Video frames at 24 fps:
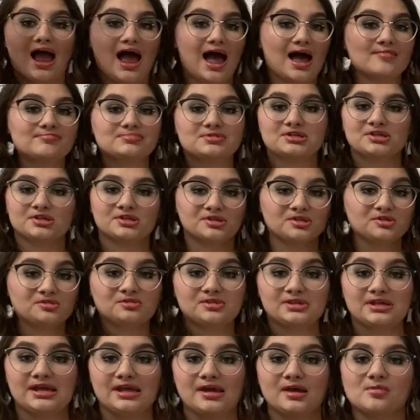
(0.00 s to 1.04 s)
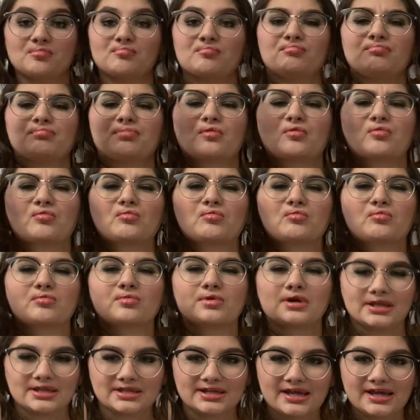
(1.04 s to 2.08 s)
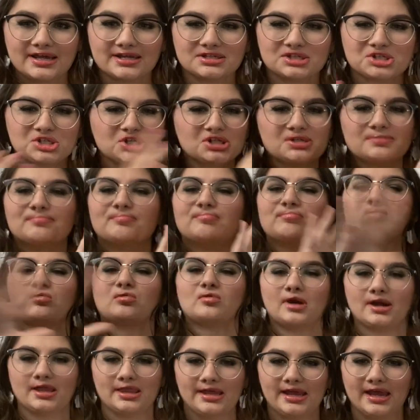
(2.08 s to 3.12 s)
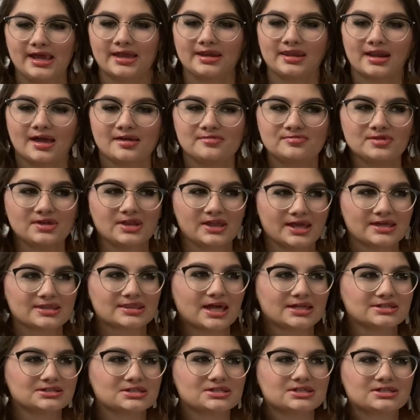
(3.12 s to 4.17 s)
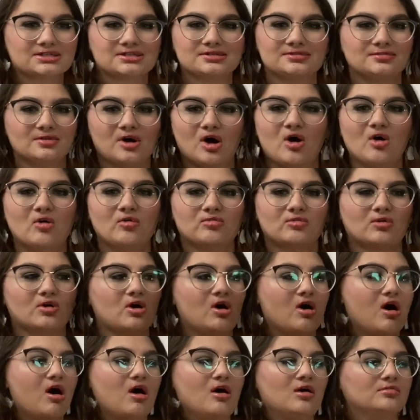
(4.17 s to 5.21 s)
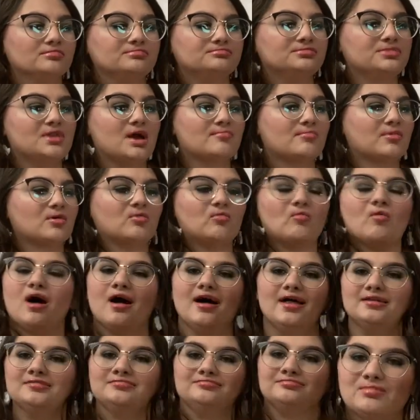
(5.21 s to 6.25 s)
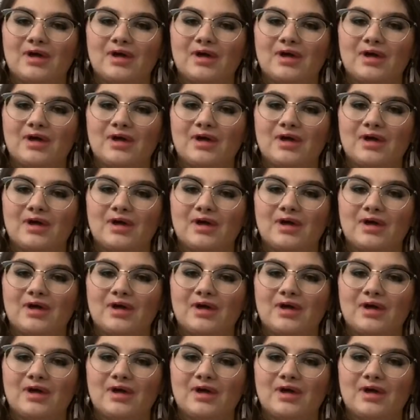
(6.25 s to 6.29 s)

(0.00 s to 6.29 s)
Absolutely brilliant. Just brilliant. I feel like that's the overall number one